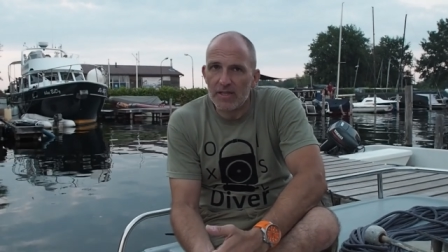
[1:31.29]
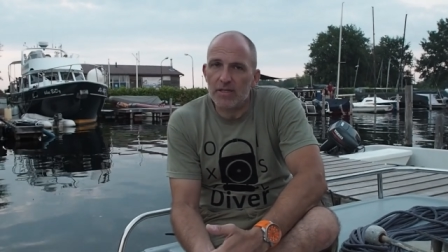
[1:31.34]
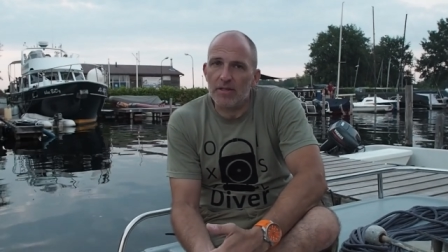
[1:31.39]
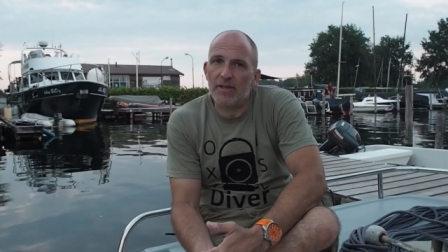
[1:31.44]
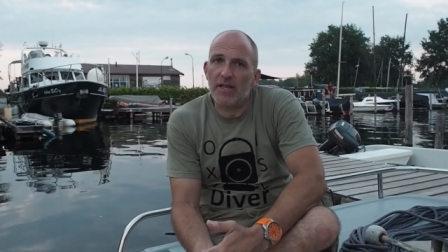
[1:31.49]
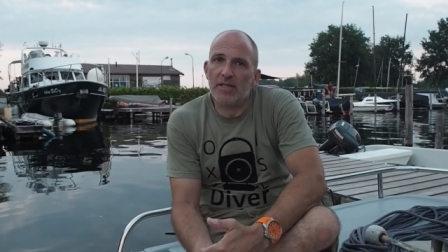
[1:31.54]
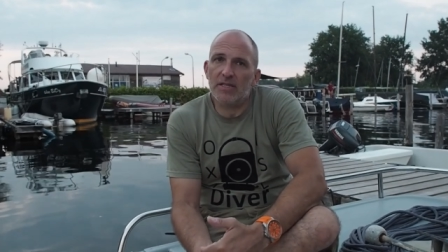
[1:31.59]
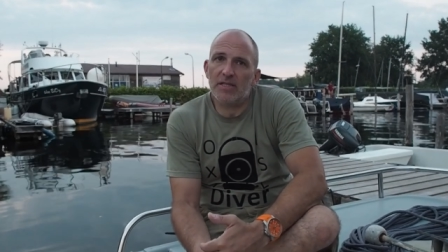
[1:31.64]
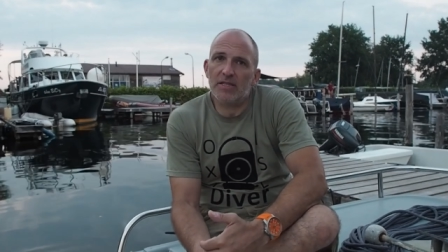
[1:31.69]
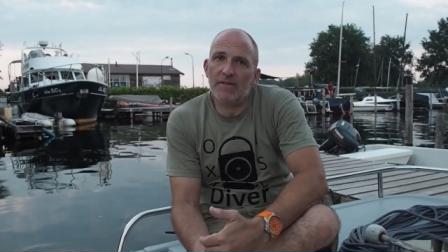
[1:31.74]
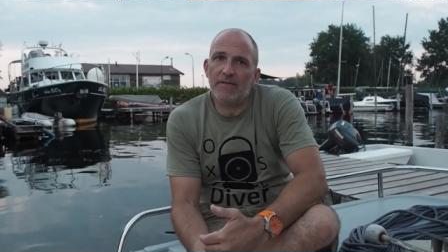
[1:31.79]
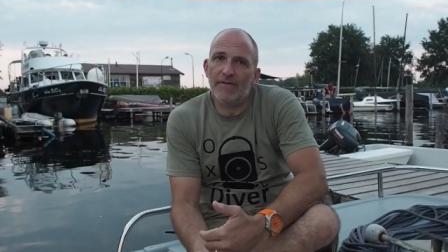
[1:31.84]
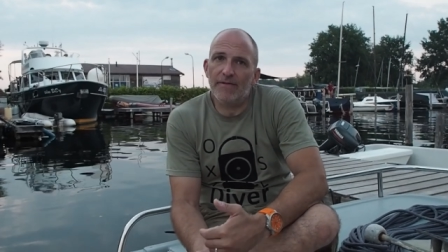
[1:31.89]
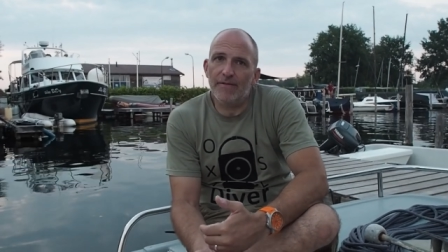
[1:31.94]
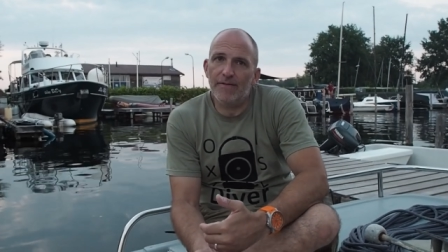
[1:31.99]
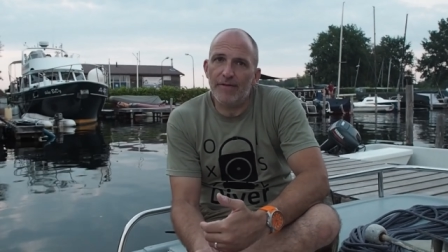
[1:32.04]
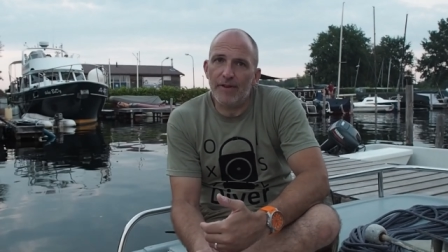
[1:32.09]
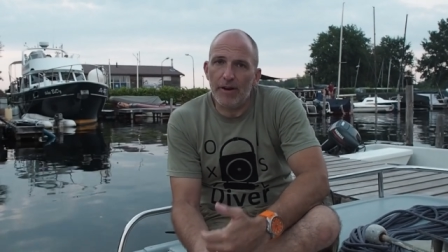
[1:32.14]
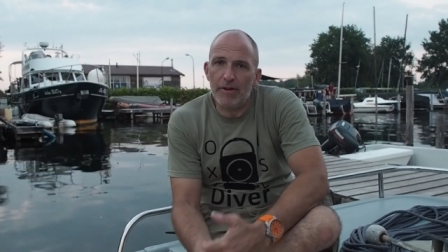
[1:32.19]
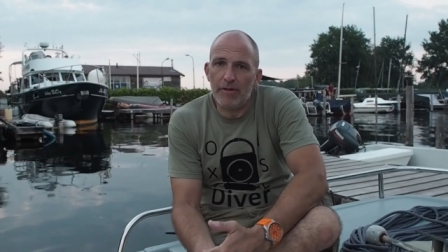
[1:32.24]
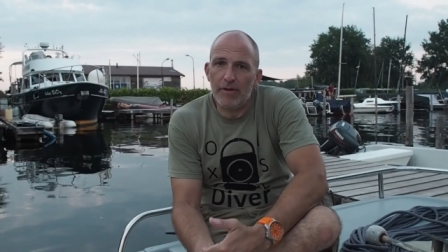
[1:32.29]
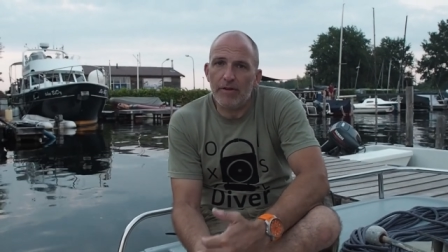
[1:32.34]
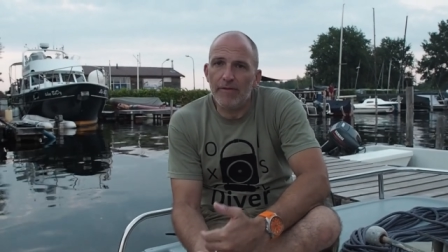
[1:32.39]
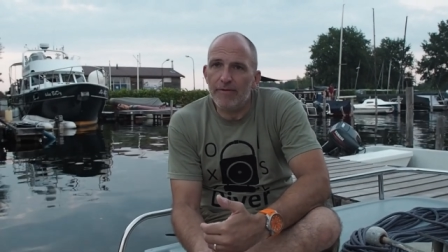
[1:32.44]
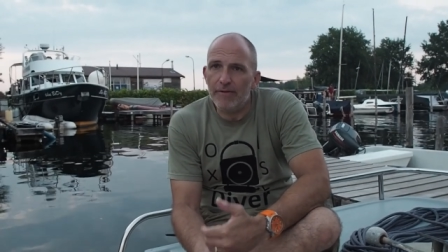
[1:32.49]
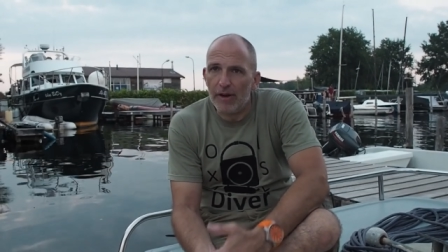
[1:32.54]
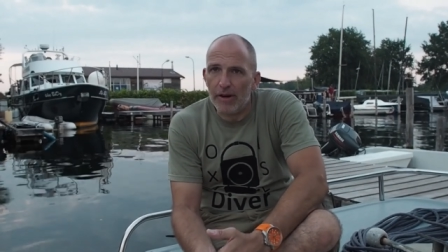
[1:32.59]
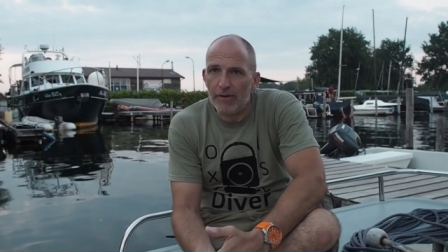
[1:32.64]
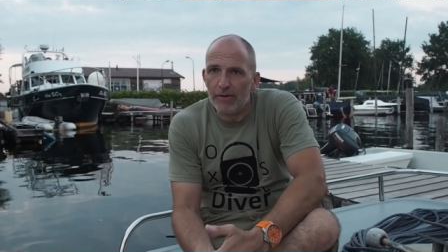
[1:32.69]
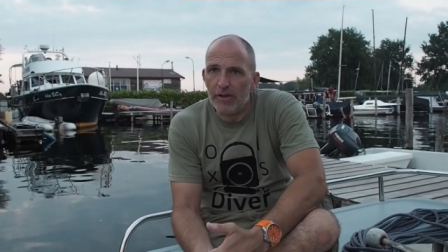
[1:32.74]
So that's very,
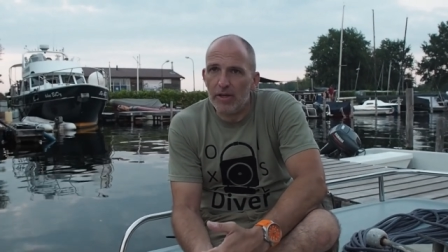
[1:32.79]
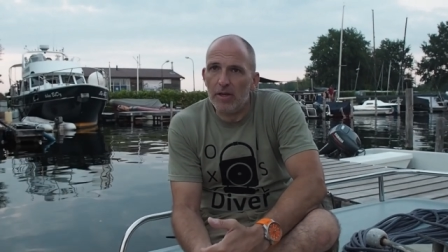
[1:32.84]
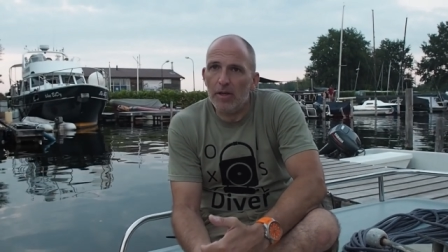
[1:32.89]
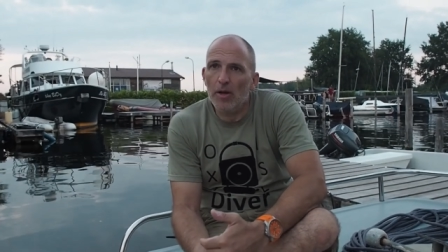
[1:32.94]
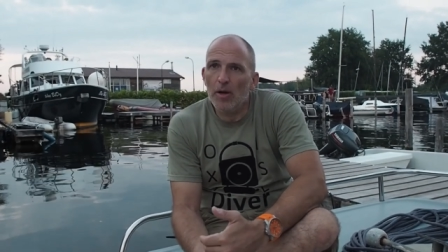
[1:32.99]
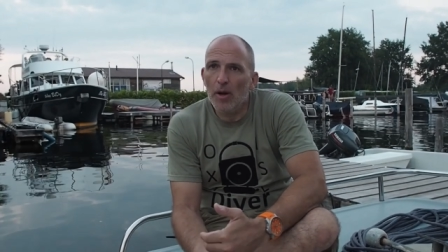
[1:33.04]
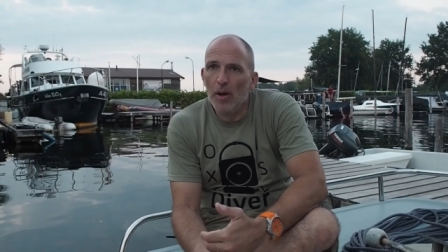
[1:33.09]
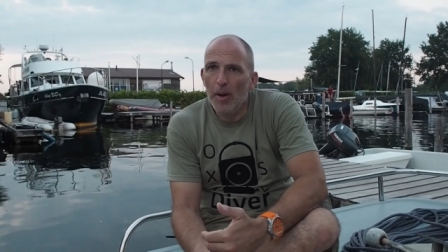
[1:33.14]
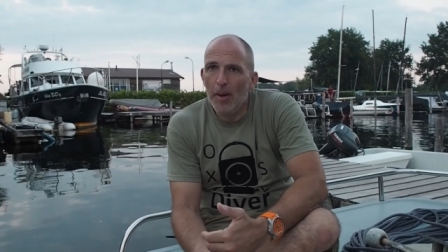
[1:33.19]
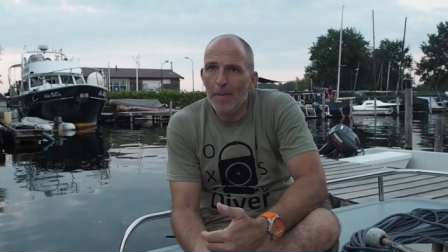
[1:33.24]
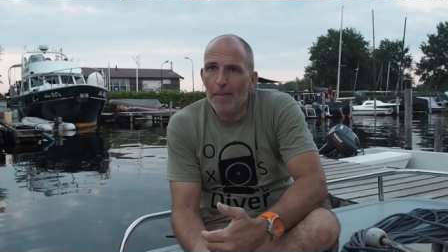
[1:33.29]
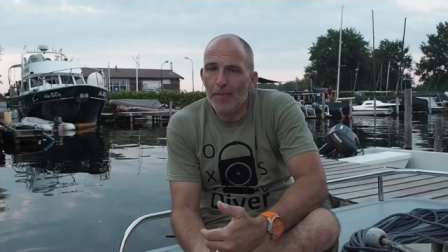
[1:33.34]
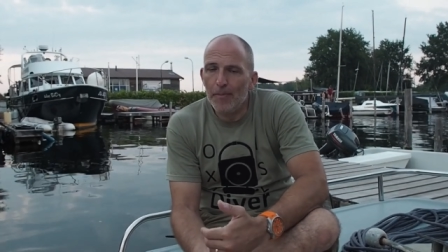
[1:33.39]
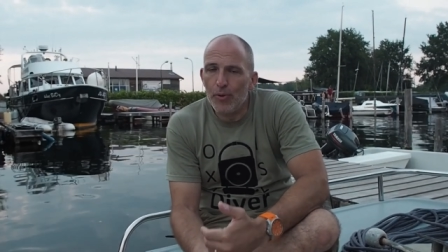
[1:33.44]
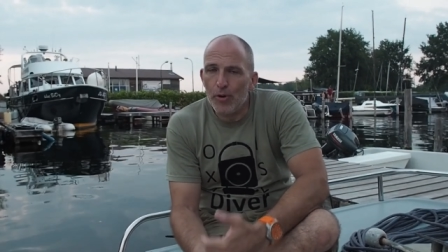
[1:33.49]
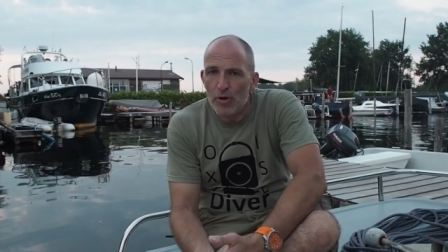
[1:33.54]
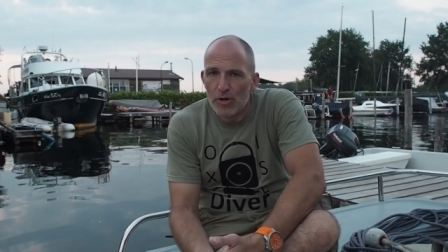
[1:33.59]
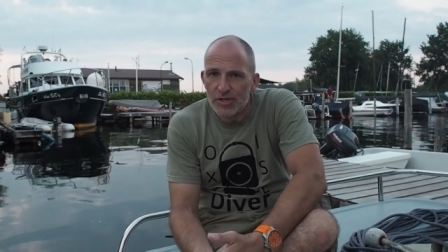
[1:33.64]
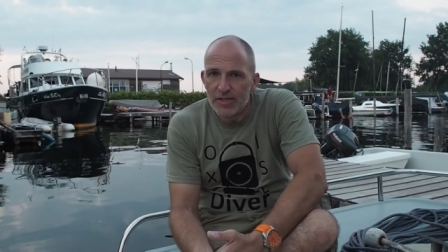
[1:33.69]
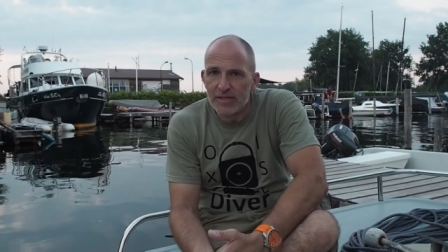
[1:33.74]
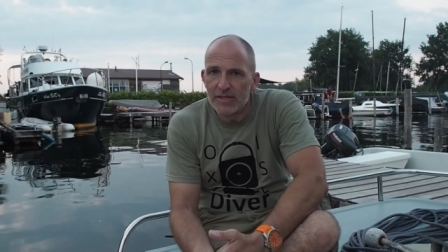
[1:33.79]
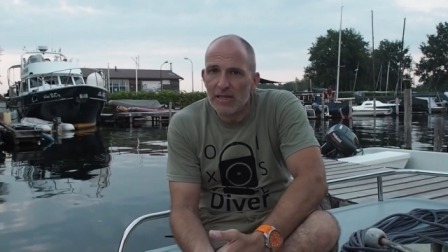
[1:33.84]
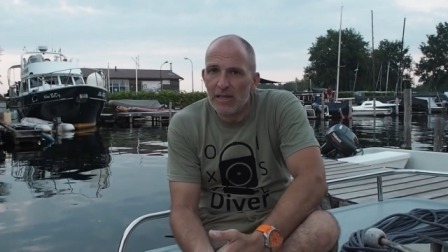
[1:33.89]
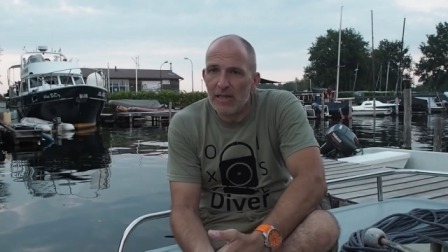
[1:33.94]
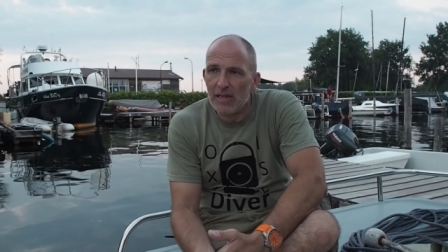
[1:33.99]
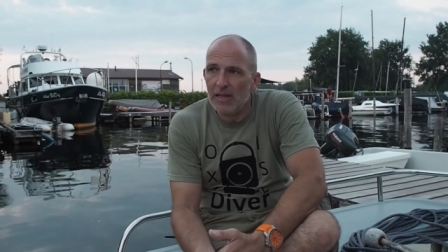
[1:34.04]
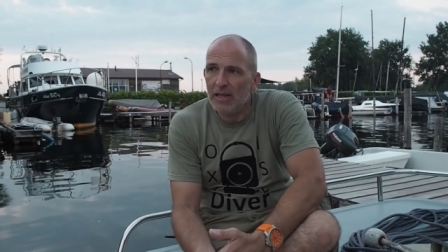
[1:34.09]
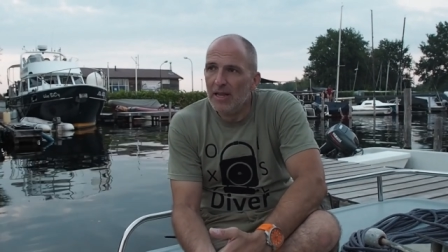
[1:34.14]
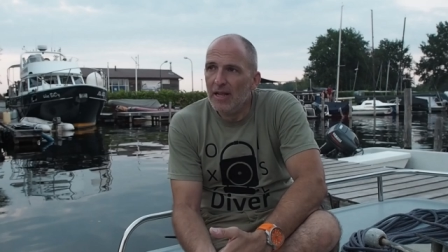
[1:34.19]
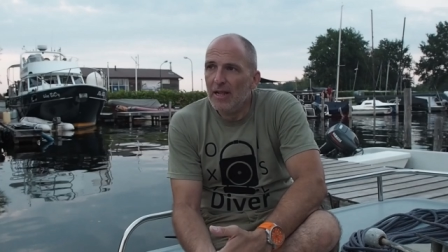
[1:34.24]
very
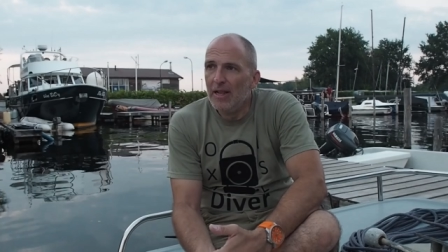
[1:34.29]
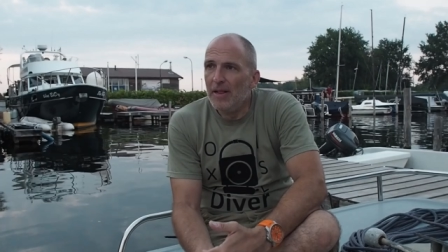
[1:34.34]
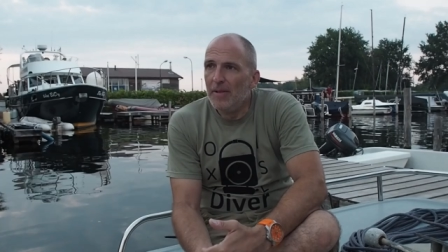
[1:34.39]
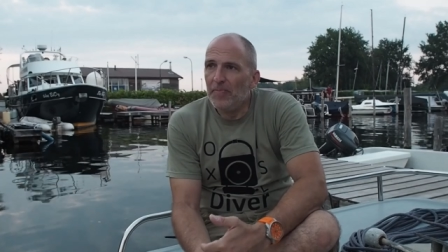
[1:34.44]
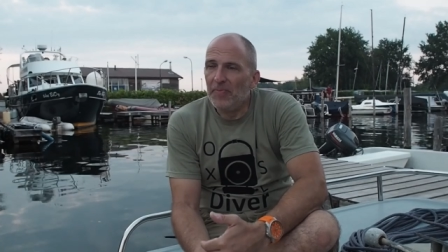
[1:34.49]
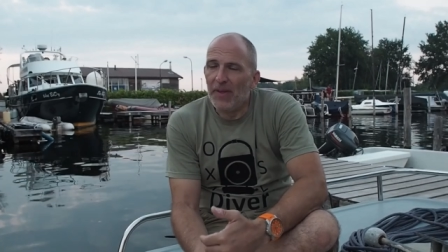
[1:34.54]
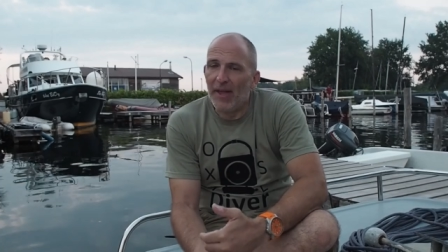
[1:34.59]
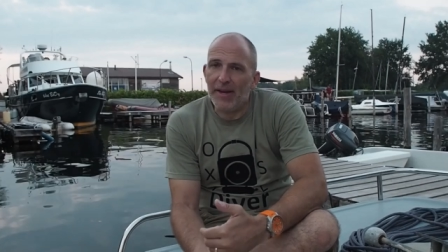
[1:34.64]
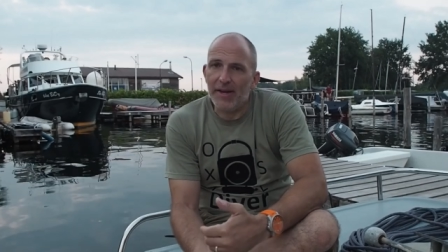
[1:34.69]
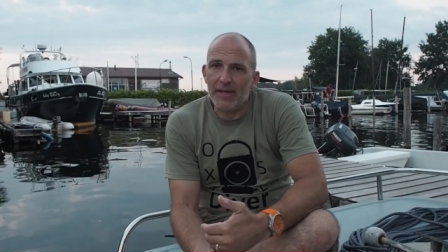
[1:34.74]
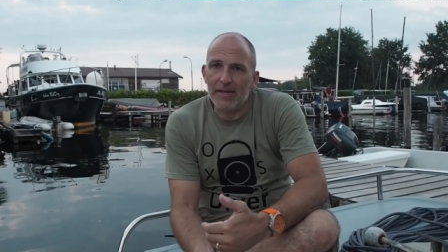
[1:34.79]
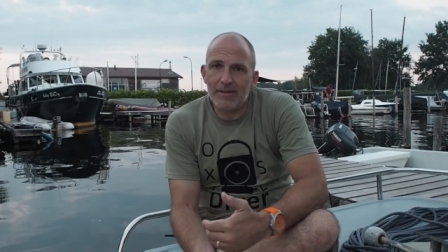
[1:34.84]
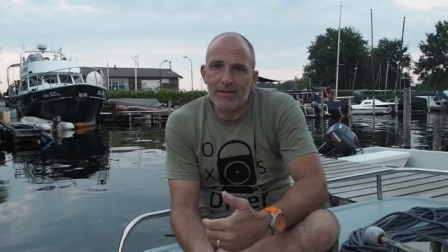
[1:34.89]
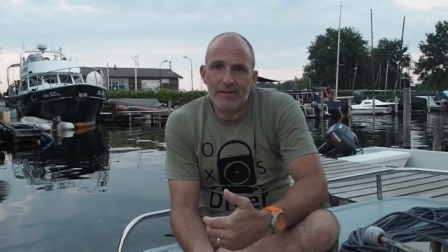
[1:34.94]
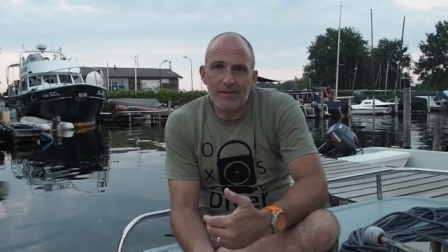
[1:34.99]
personal and it